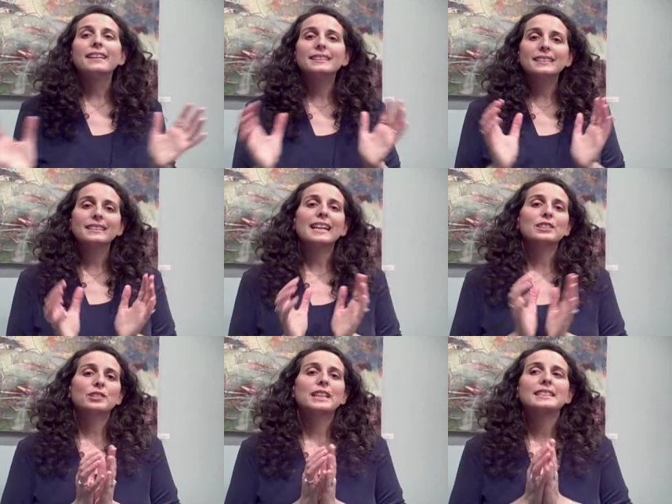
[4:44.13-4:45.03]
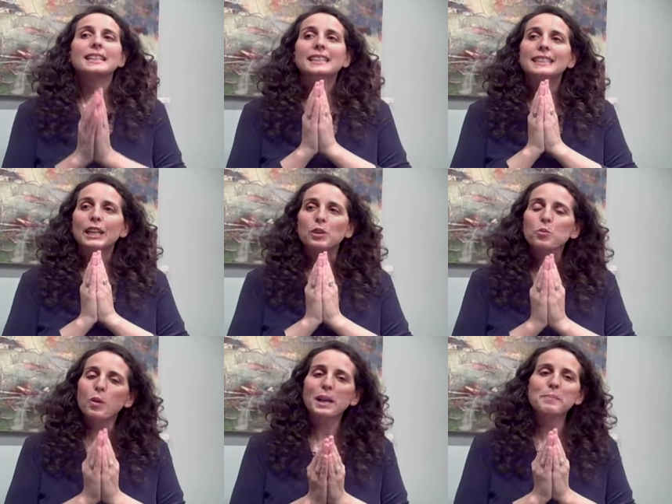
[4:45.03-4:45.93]
This is an exercise that can take you
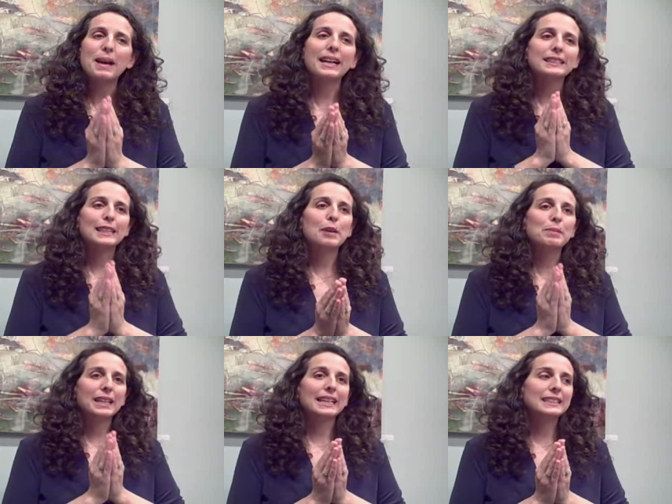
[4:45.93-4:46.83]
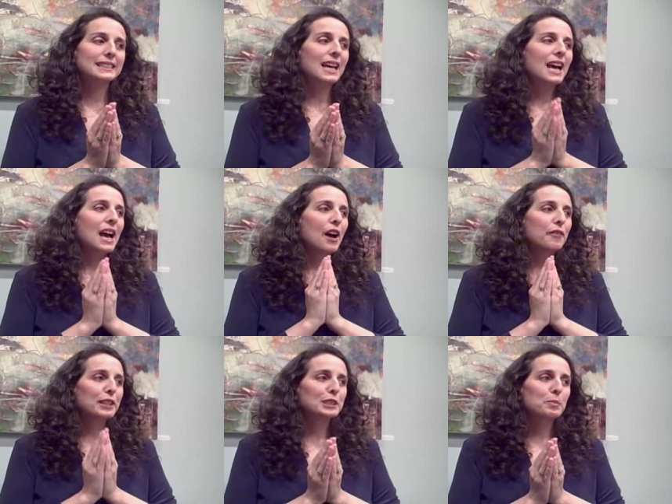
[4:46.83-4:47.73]
right back to that place
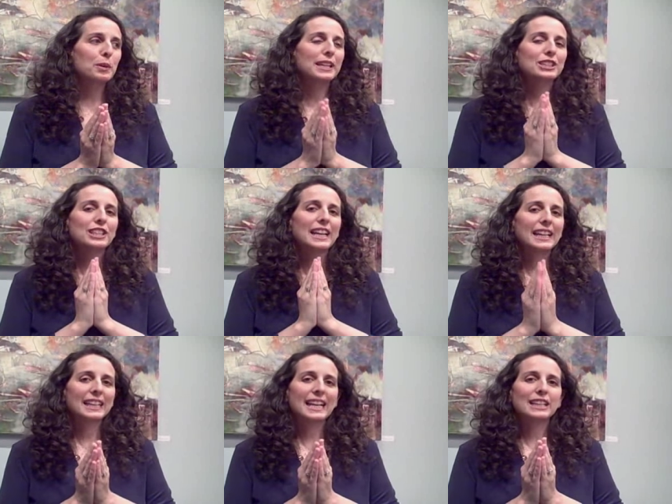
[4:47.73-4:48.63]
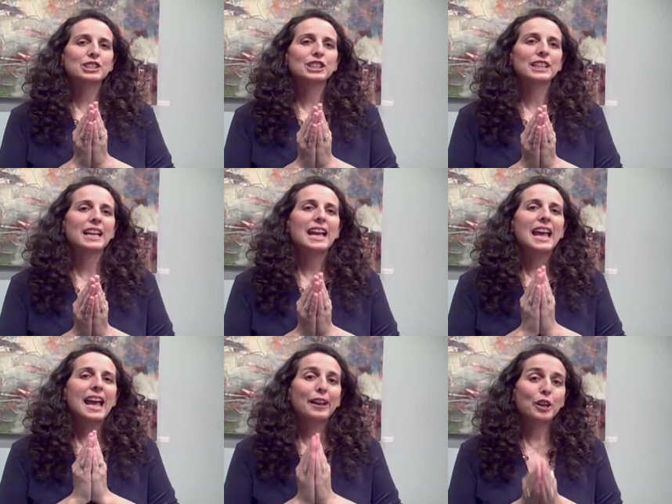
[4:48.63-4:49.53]
of inspiration and connection
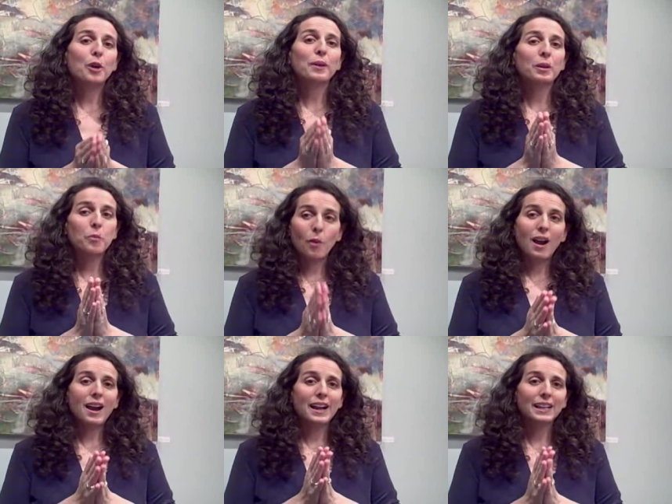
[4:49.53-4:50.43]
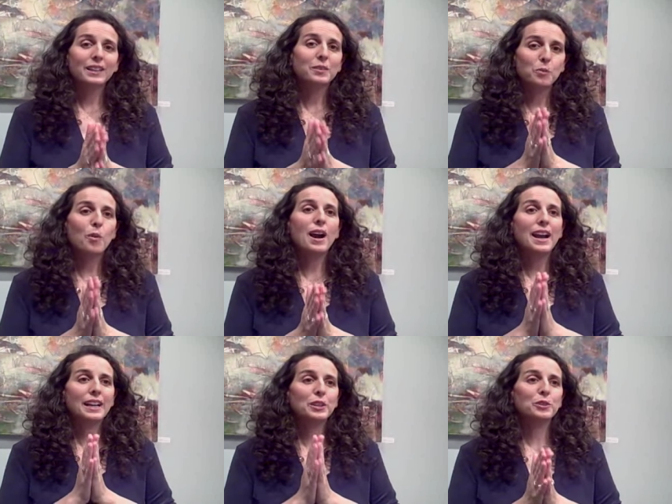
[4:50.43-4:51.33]
and knowing
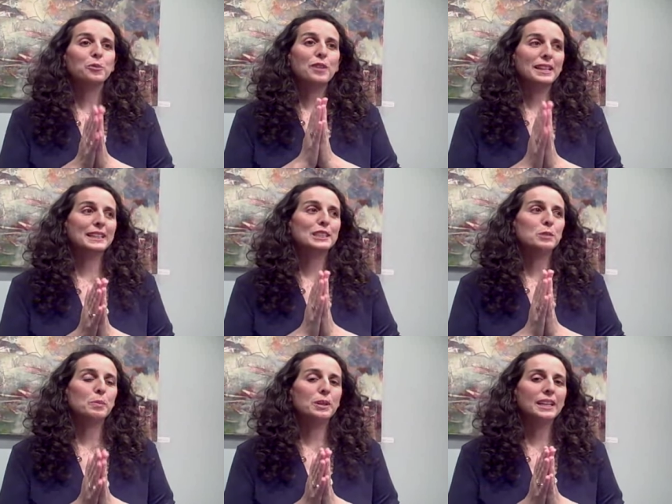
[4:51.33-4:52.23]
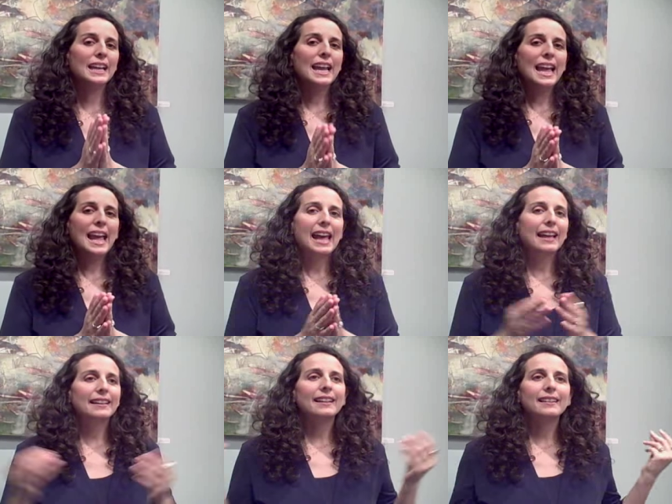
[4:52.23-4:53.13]
why you're writing this book.
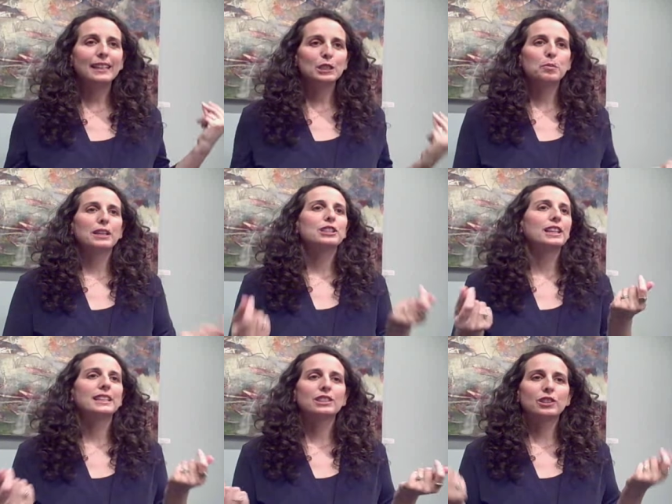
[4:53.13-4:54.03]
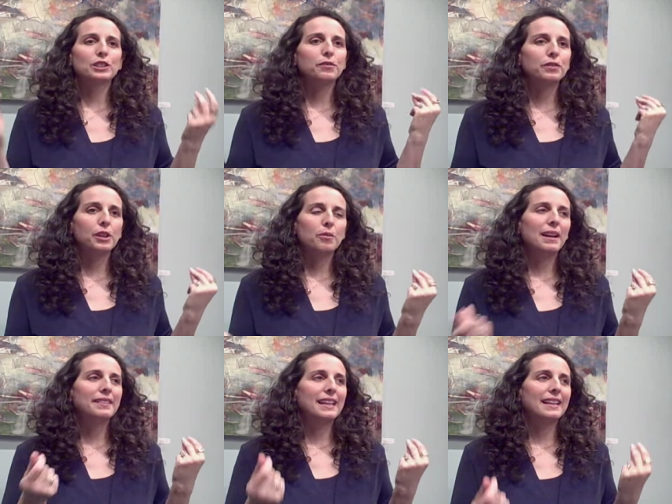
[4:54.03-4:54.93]
And the inspiration can start to flow
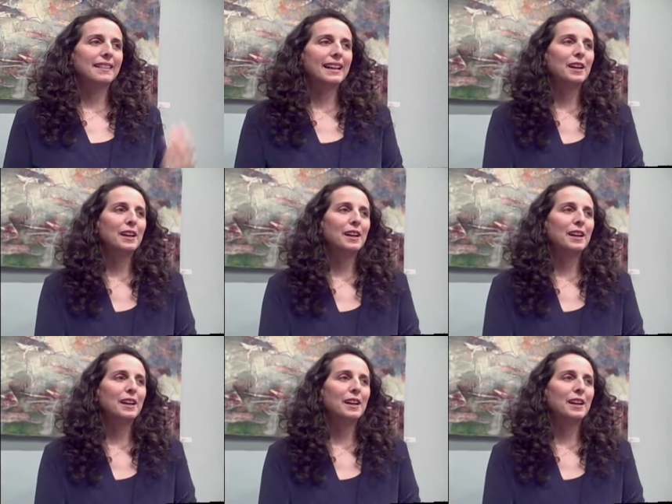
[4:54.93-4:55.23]
right then and